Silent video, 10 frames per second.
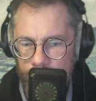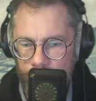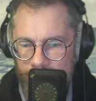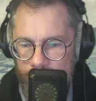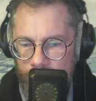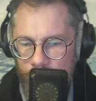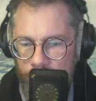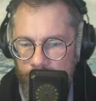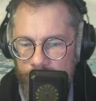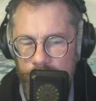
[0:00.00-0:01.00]
any
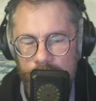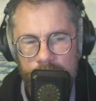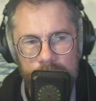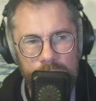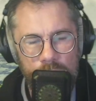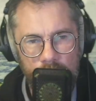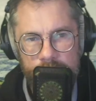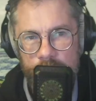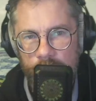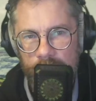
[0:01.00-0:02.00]
suggestion of
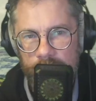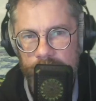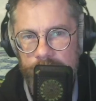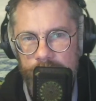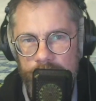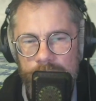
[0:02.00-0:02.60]
its relevance